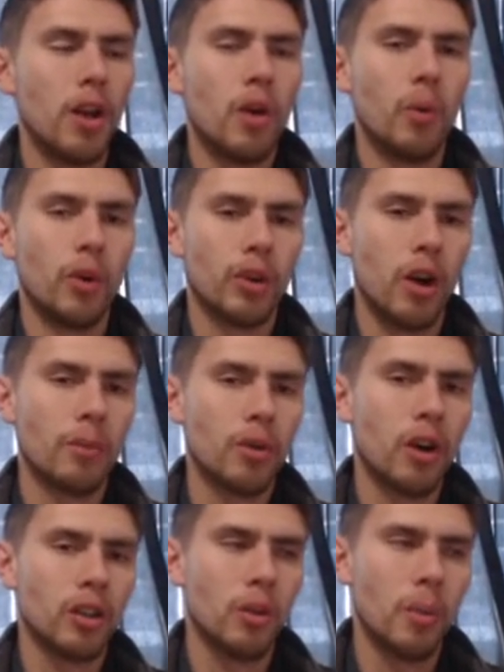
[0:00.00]
When Tom
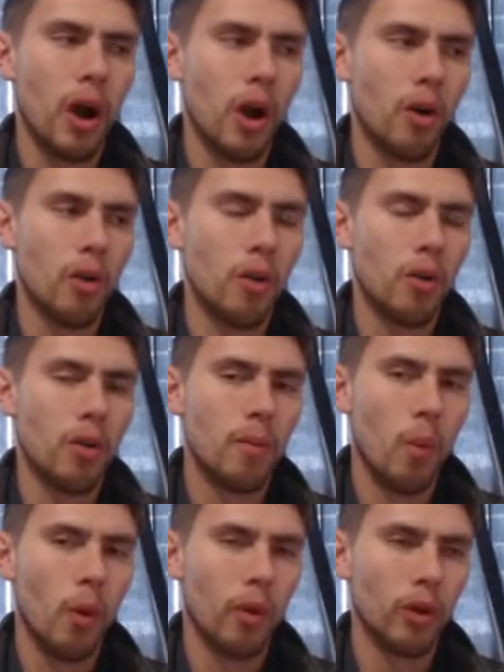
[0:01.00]
talked about
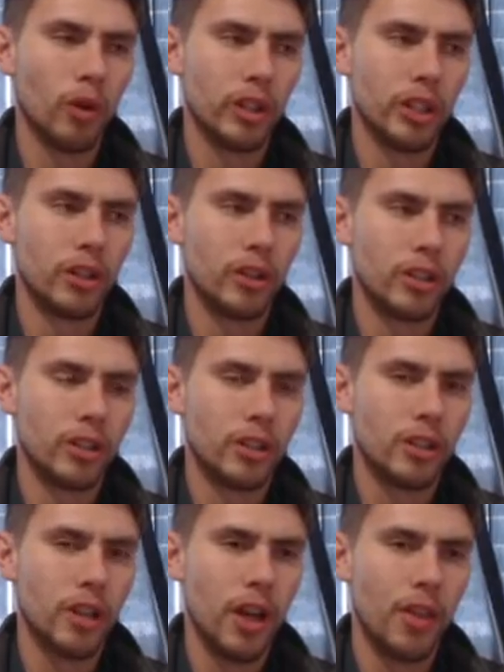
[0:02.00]
moral leaders,
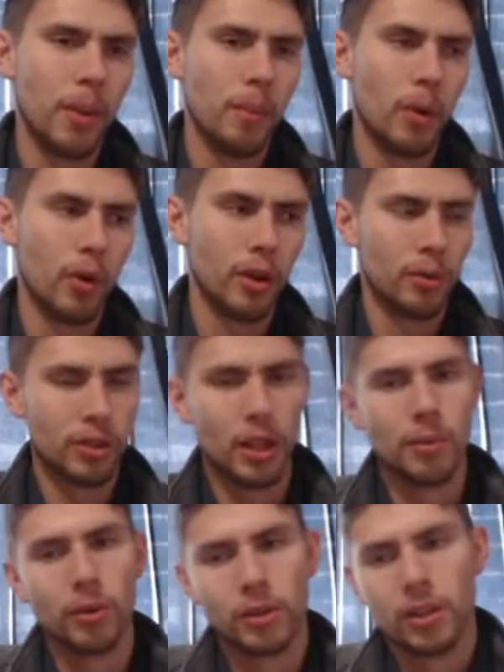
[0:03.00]
and then Bernie was
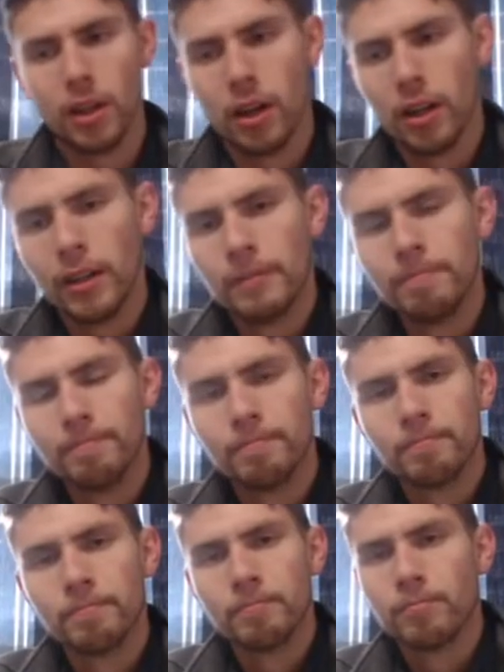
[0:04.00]
able
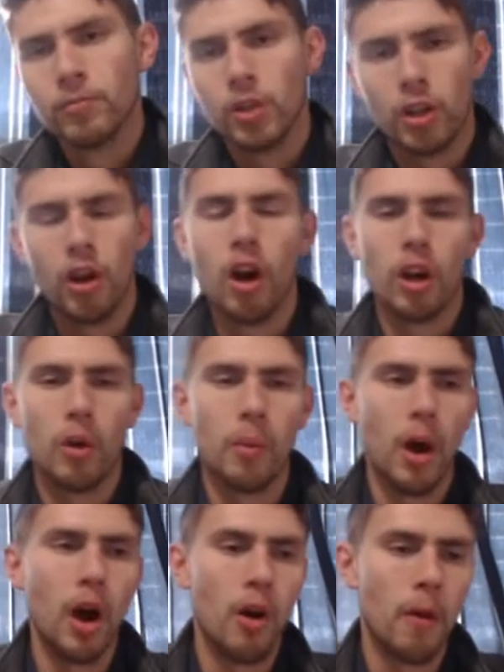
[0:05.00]
to talk
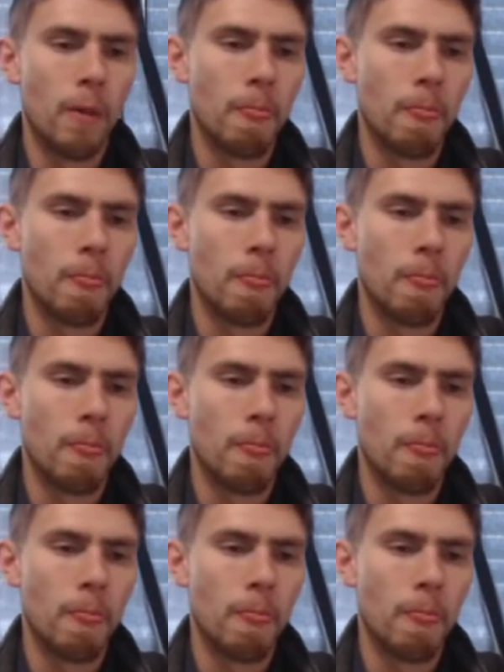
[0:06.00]
about